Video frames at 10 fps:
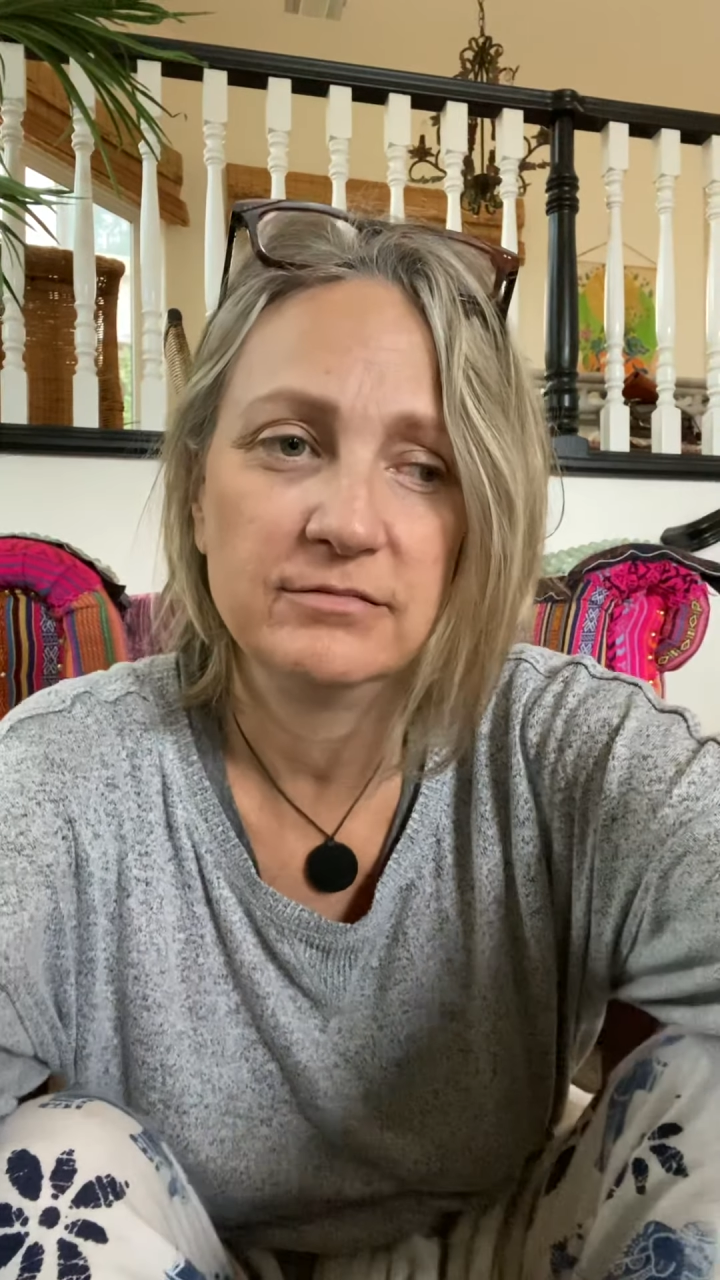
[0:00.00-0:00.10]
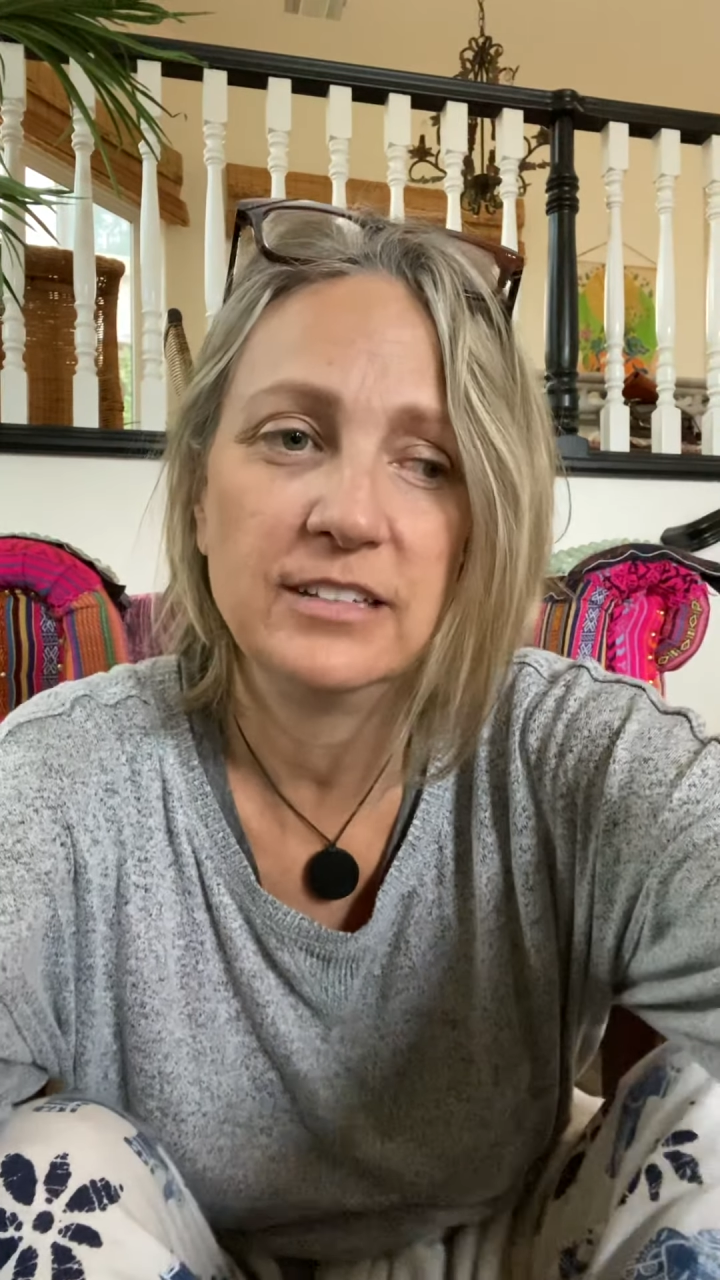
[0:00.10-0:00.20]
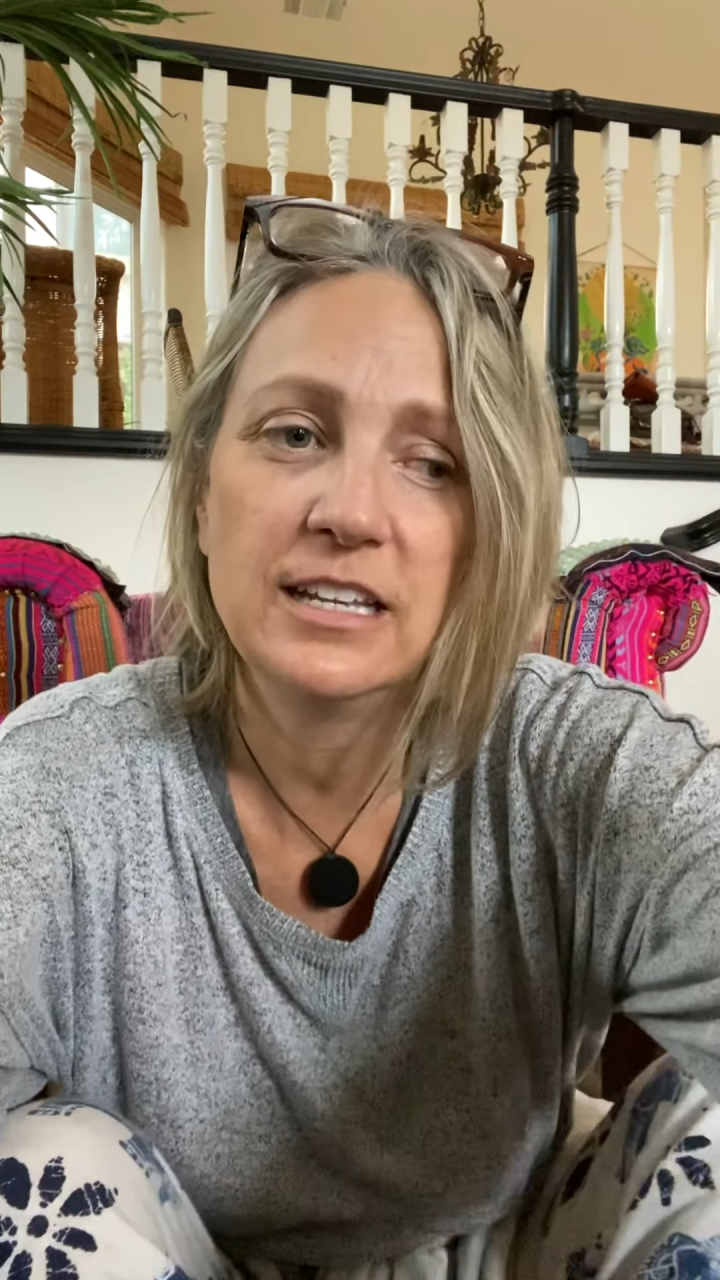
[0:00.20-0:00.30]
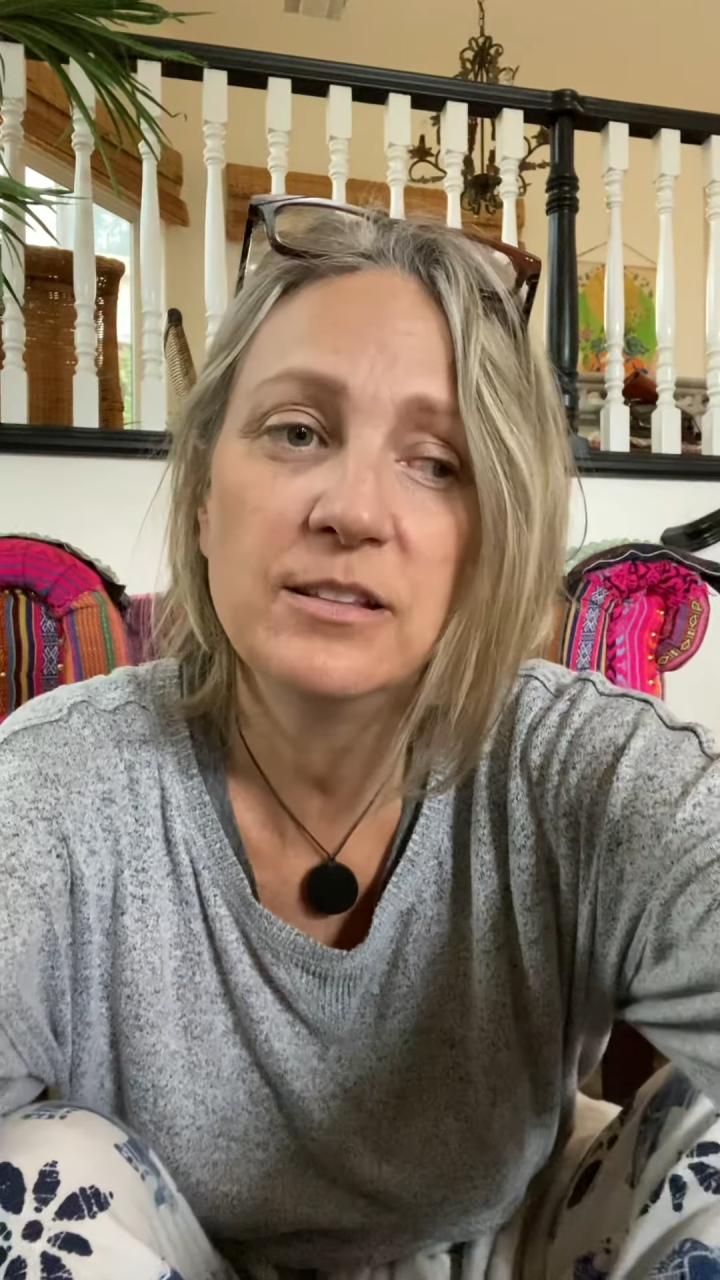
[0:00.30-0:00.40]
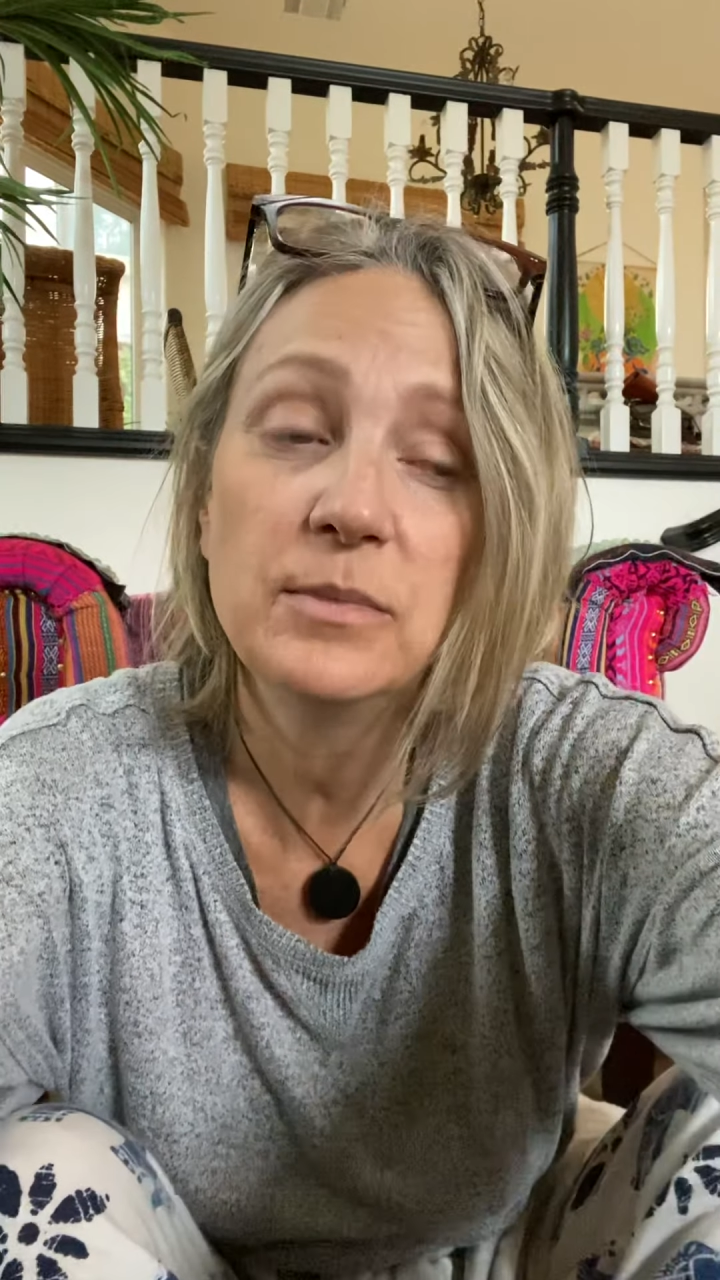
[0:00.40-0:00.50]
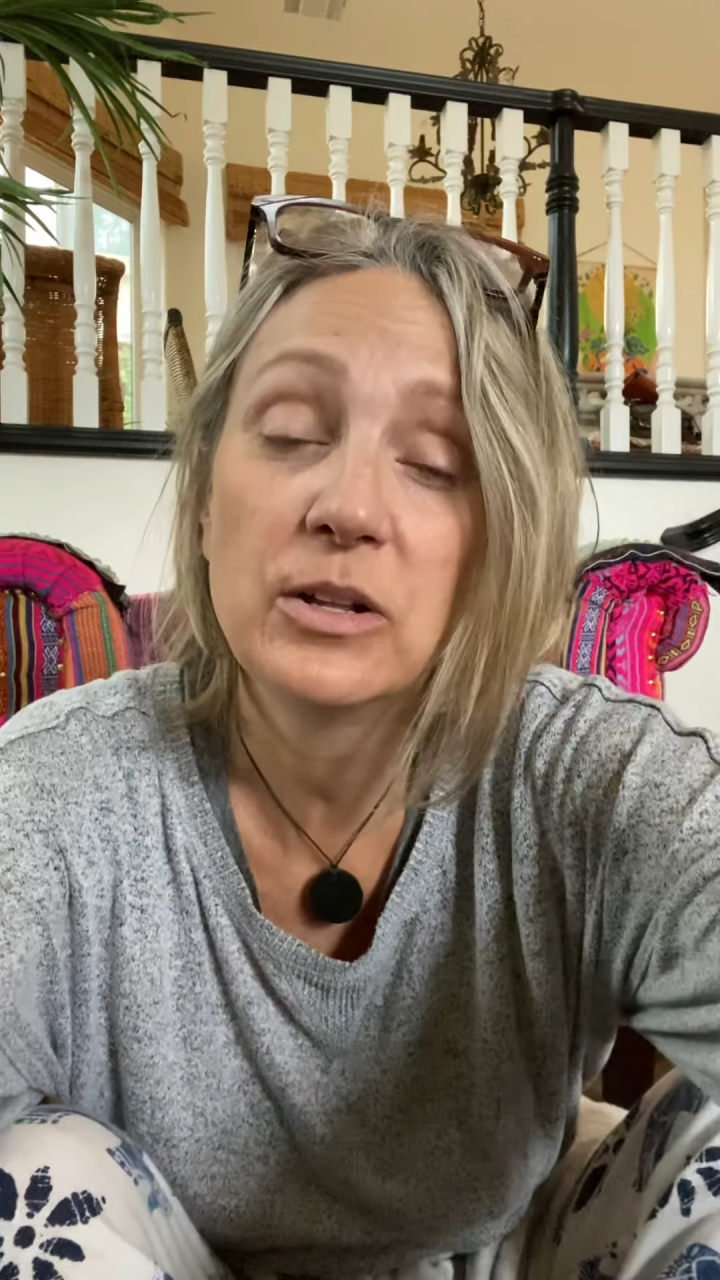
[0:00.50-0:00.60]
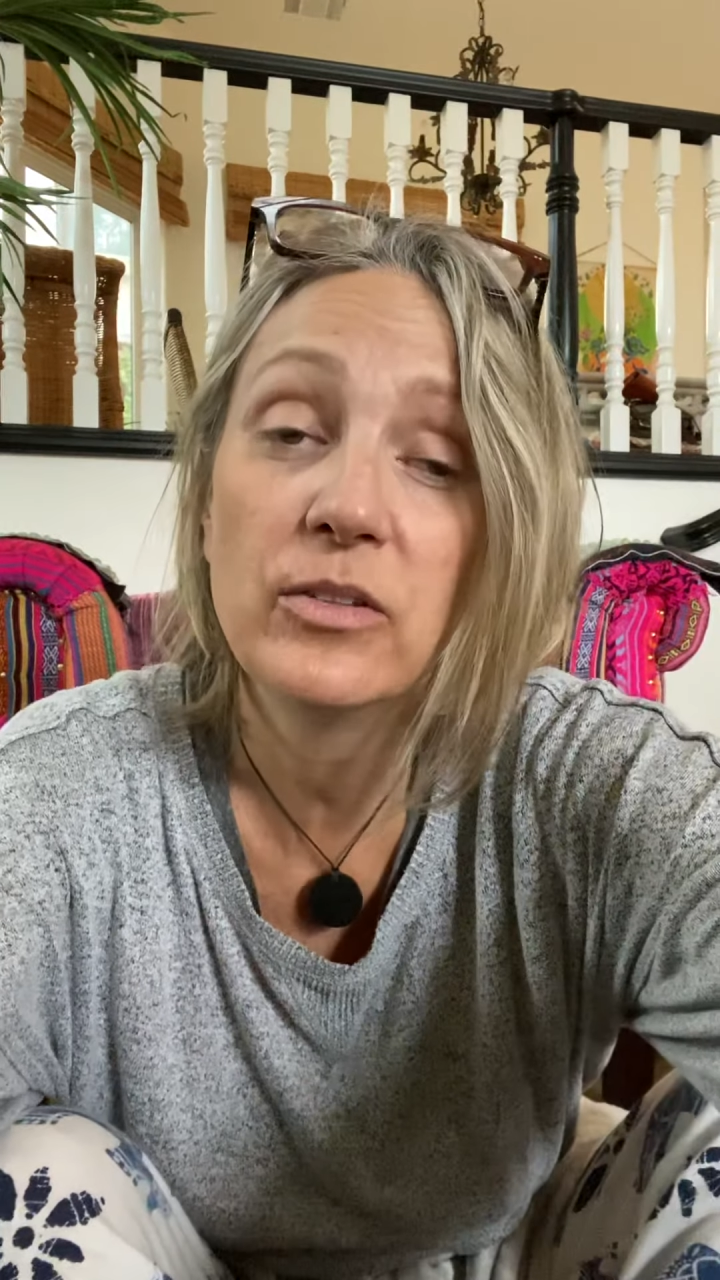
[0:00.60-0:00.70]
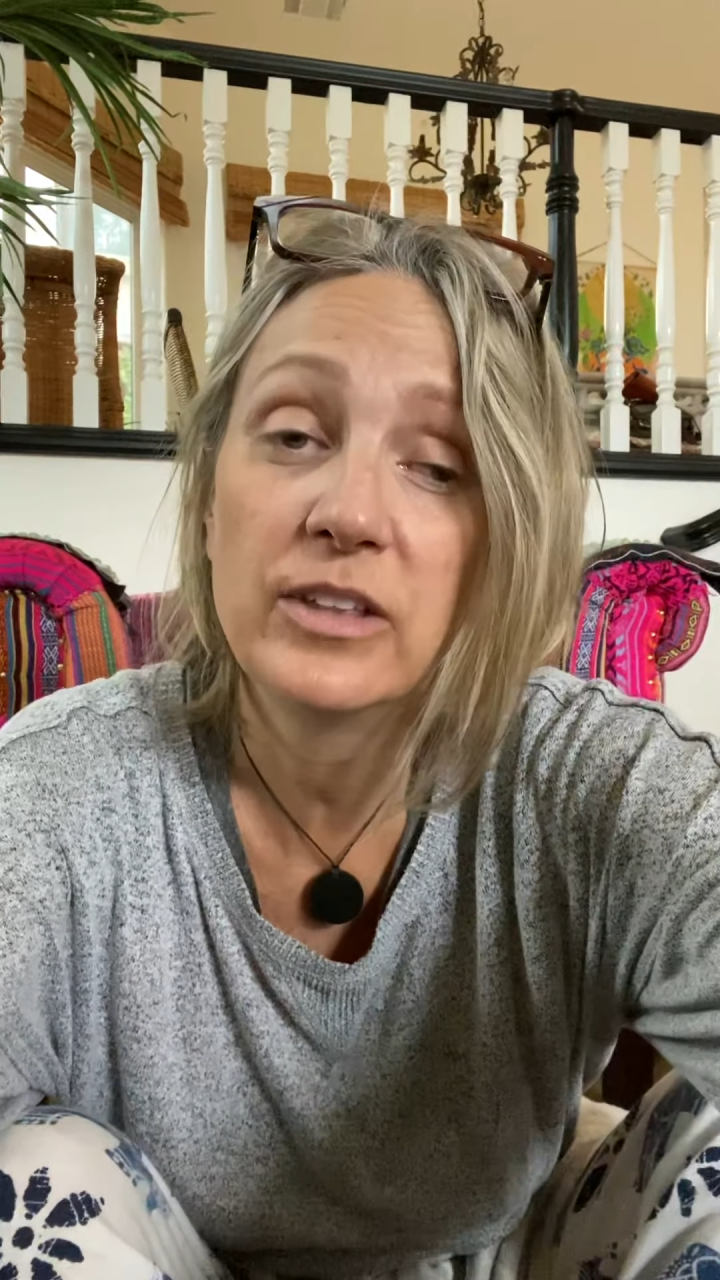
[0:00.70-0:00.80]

in the middle